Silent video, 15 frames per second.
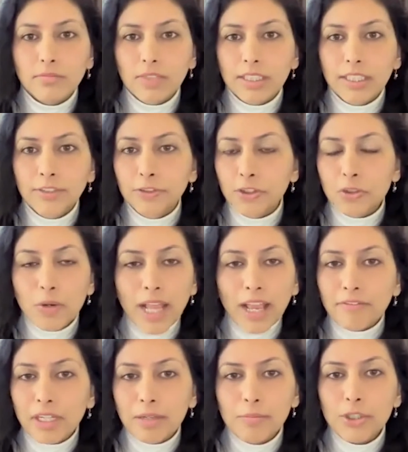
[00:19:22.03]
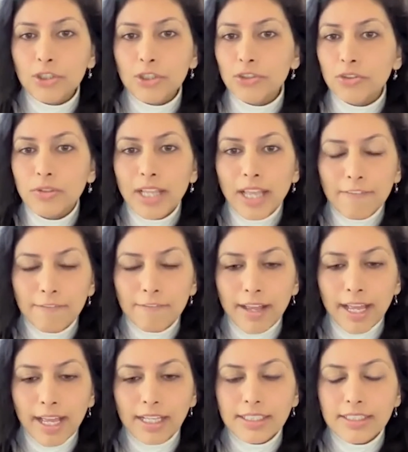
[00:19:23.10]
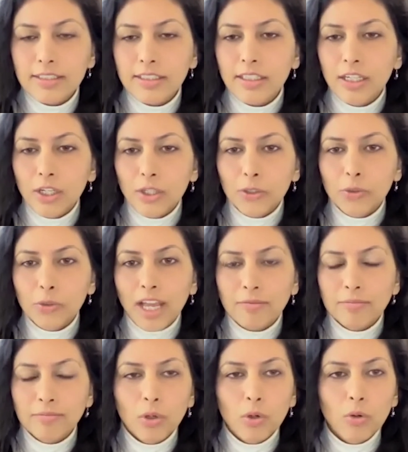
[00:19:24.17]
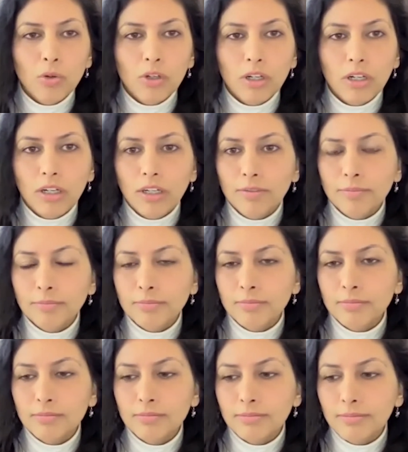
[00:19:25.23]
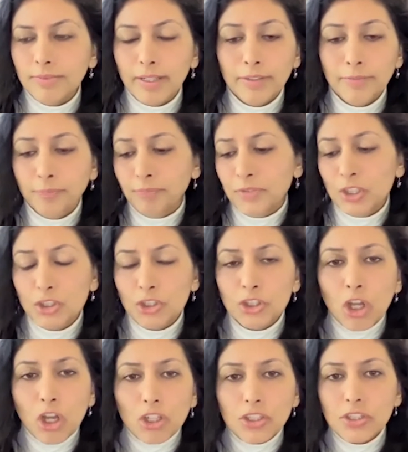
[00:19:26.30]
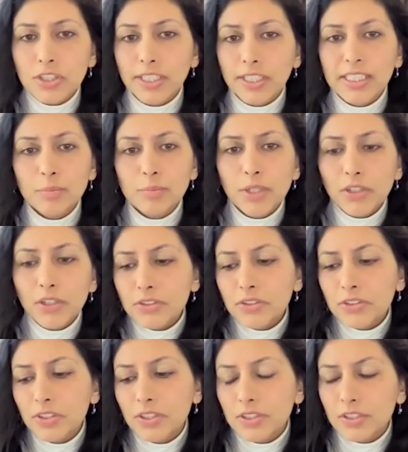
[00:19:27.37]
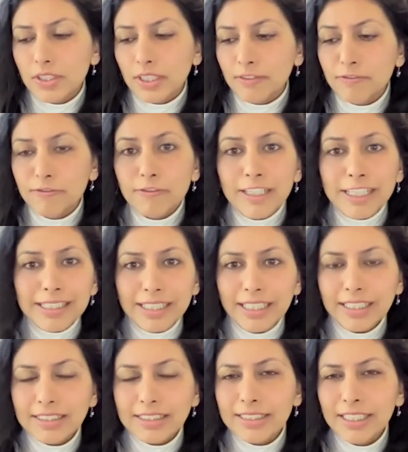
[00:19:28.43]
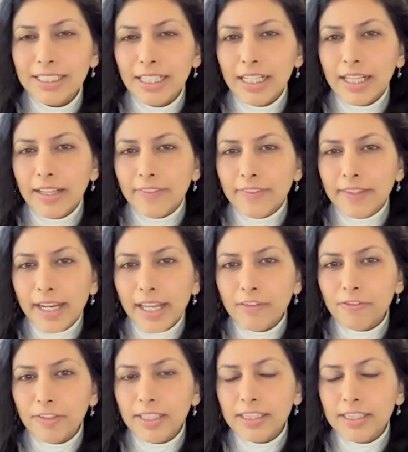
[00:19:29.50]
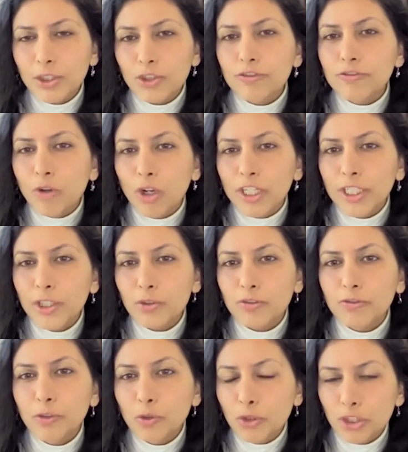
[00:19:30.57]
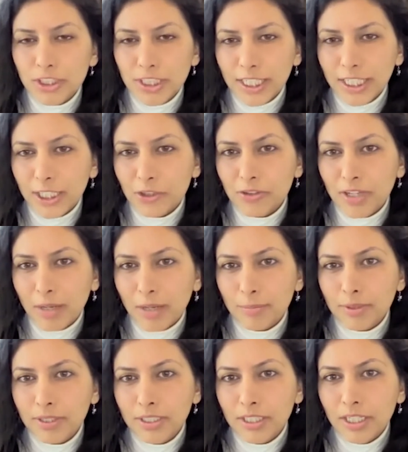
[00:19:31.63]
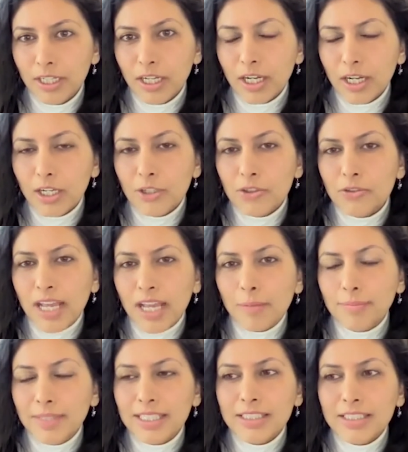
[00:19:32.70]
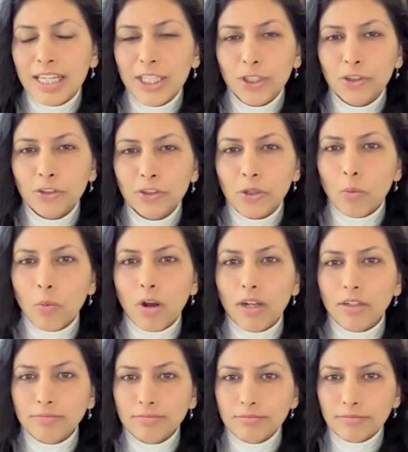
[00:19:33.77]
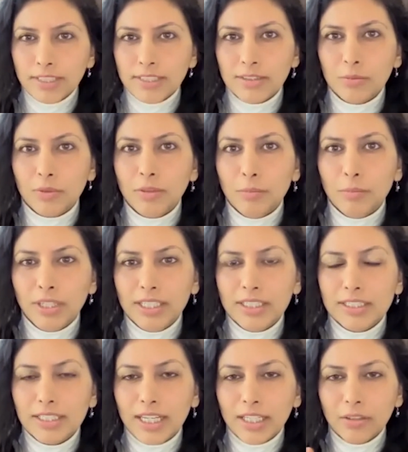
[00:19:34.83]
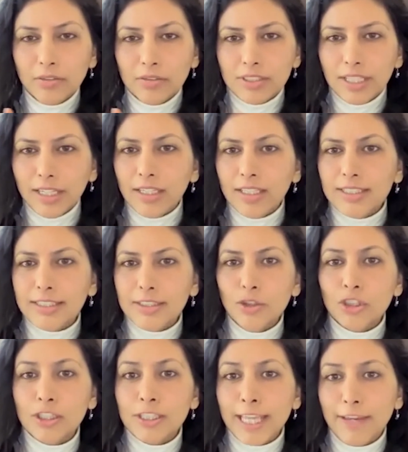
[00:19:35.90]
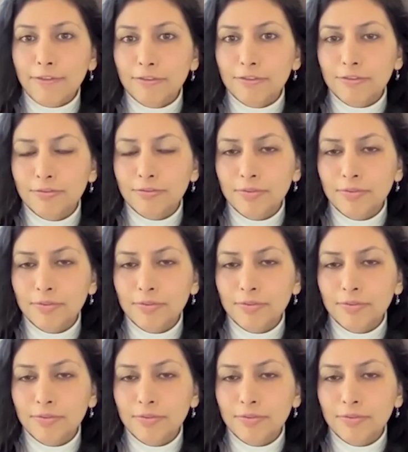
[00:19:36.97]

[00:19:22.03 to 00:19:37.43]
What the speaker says: If you don't have numbers, you don't have facts, you have more just thoughts and experiences and feelings, then I feel that you're falling into a future telling trap. A trap that's telling you, you know what, that's what the brain is telling you, stay here, you're safe.